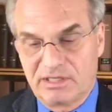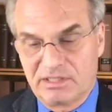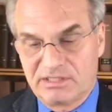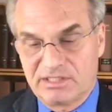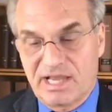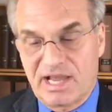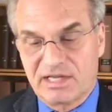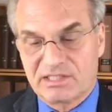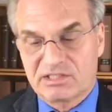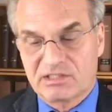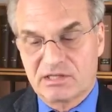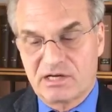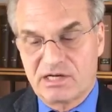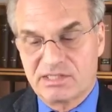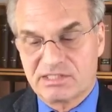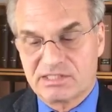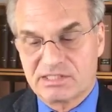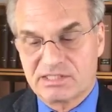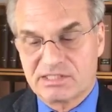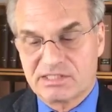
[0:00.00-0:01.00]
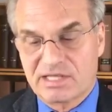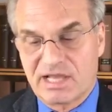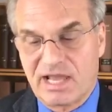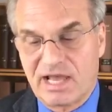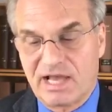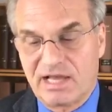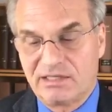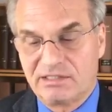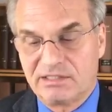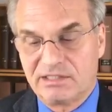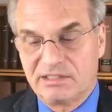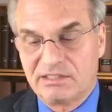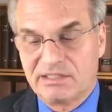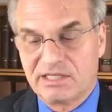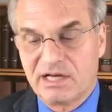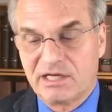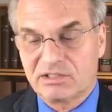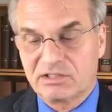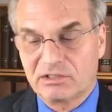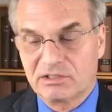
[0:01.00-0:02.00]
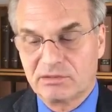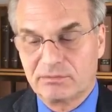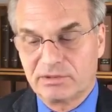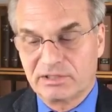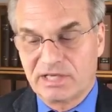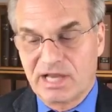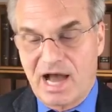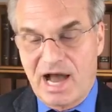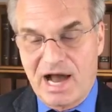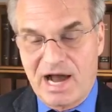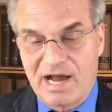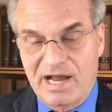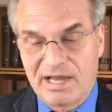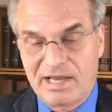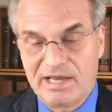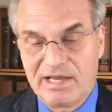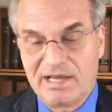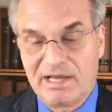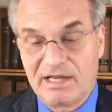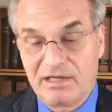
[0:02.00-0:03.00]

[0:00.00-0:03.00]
tax losses and incalculably high